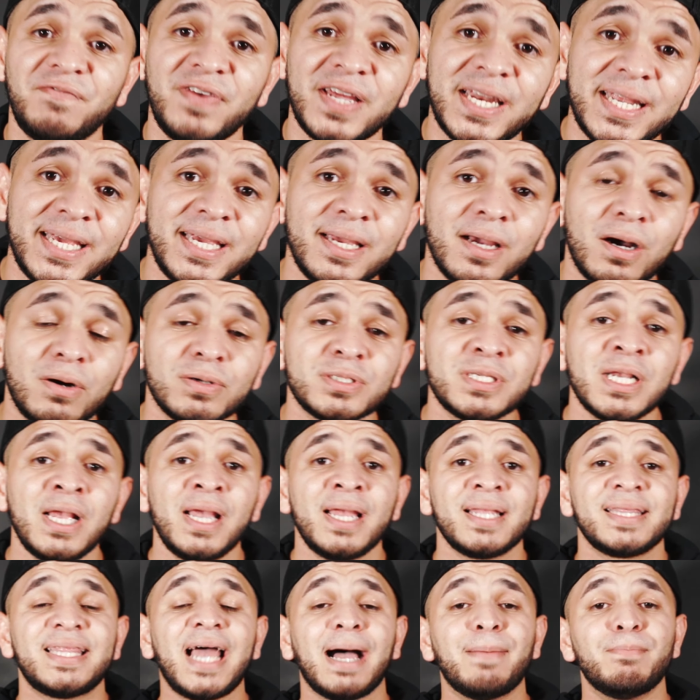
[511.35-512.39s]
Videos
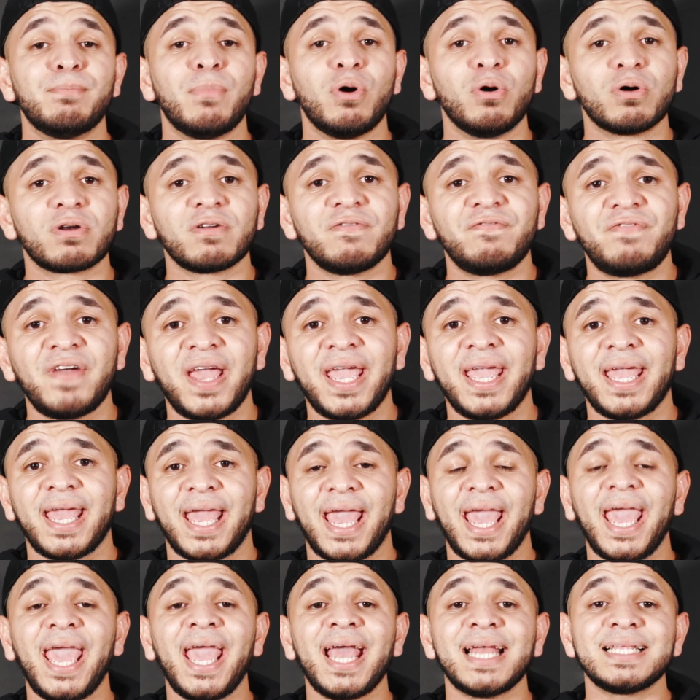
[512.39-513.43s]
that
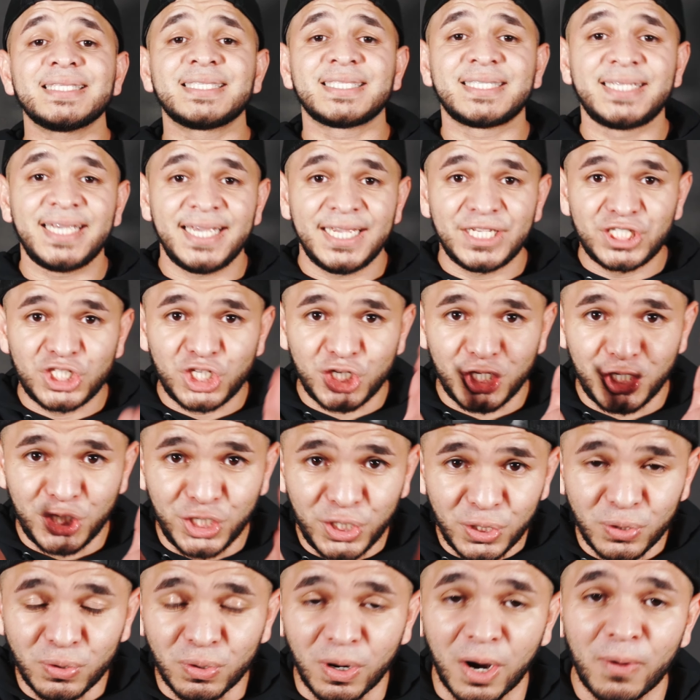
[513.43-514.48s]
motivate and teach
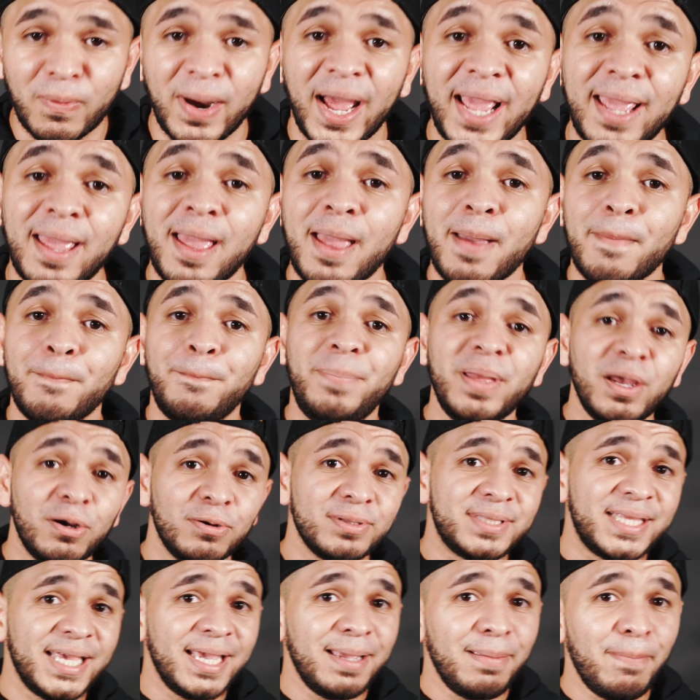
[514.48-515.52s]
you, all right?
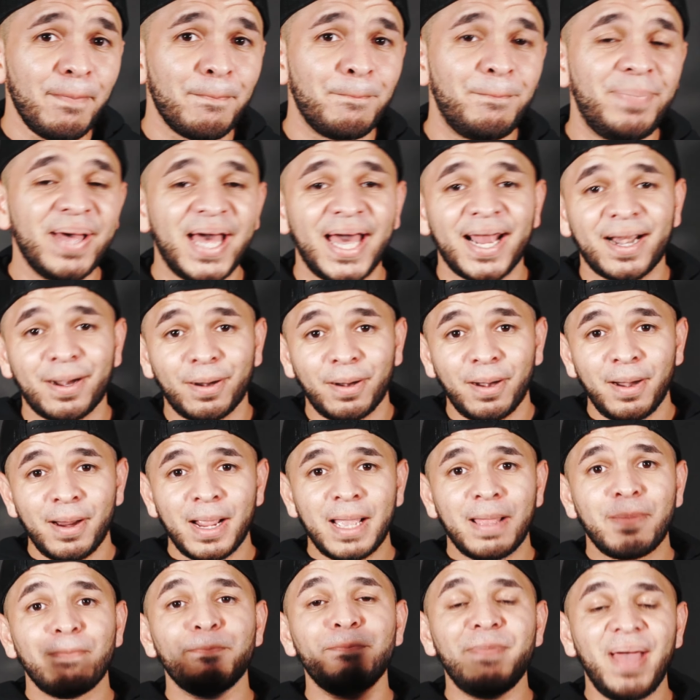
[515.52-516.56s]
Building better
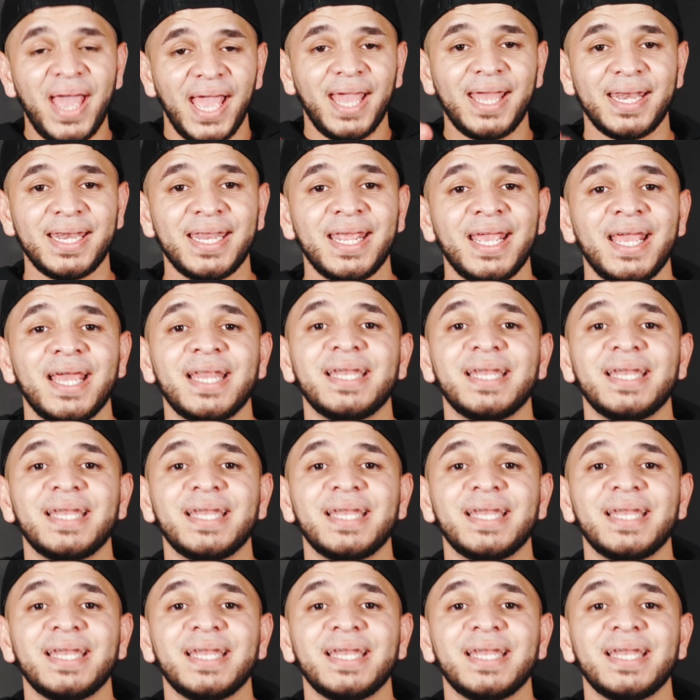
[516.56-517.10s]
men.